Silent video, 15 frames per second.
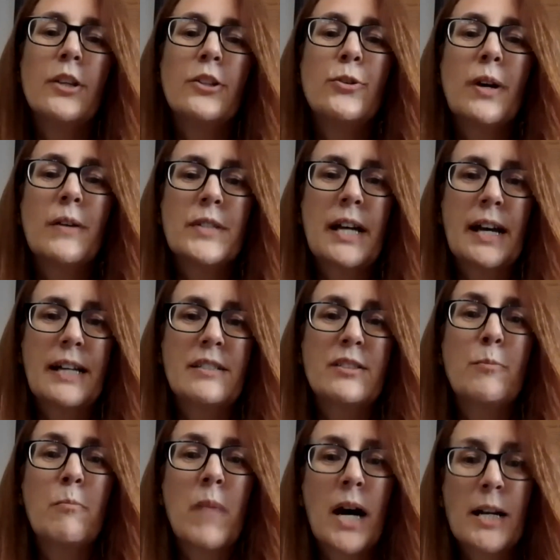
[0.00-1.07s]
you have to
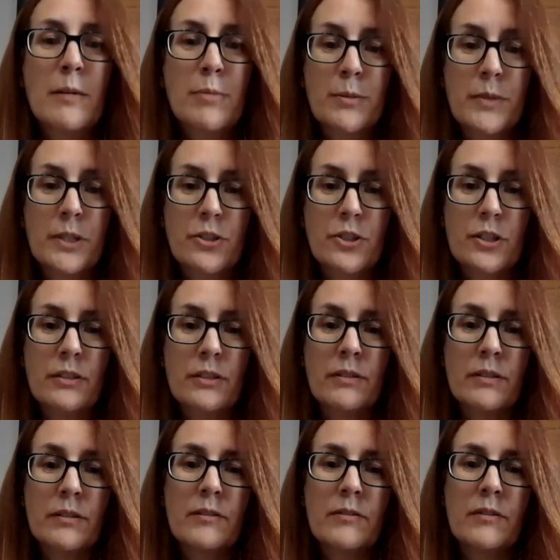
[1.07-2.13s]
ask my permission
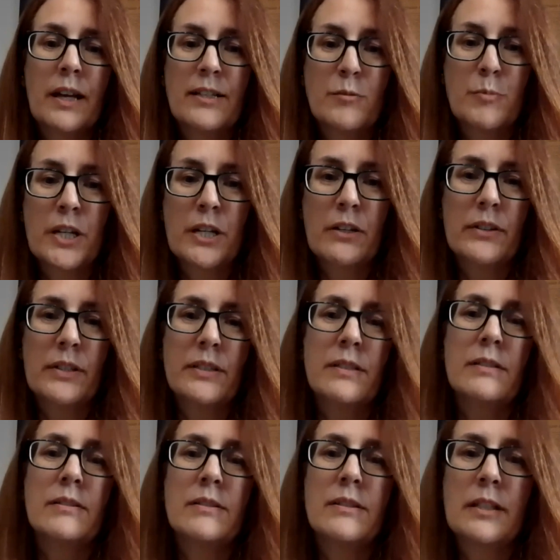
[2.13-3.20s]
as a parent
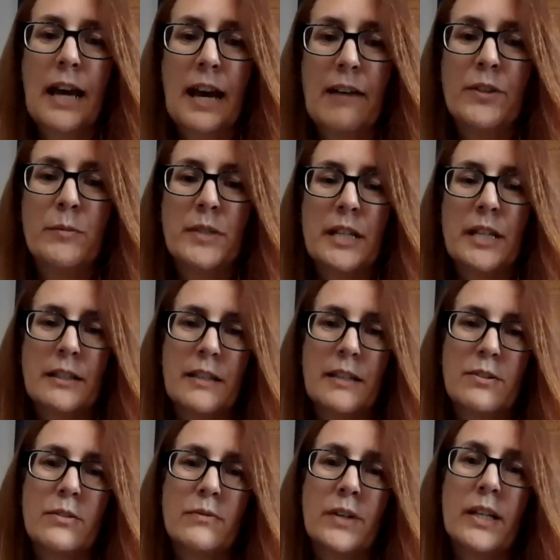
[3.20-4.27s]
to have them take that
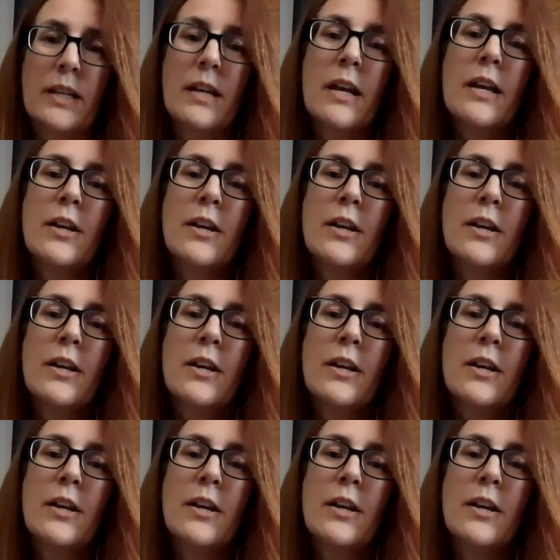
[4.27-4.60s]
survey.